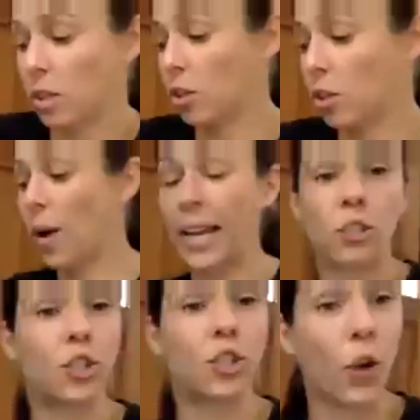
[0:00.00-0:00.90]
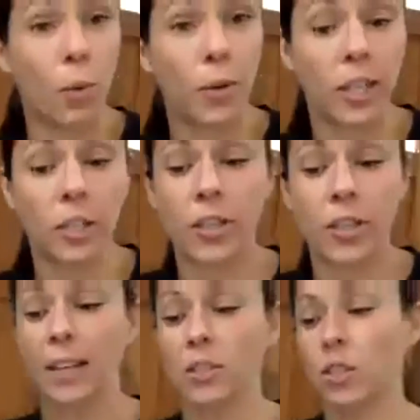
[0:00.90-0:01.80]
go ahead and show you what we're going to do
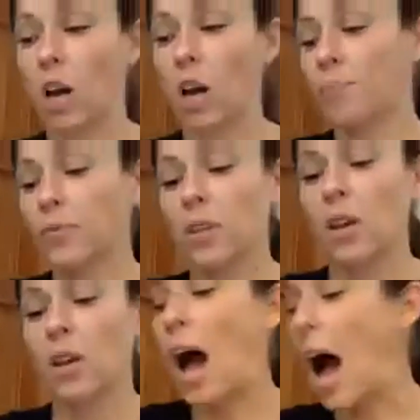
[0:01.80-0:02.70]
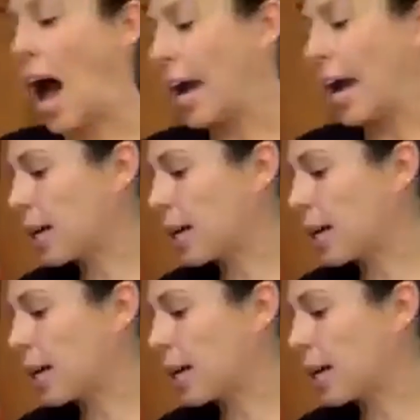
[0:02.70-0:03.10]
next. So I'm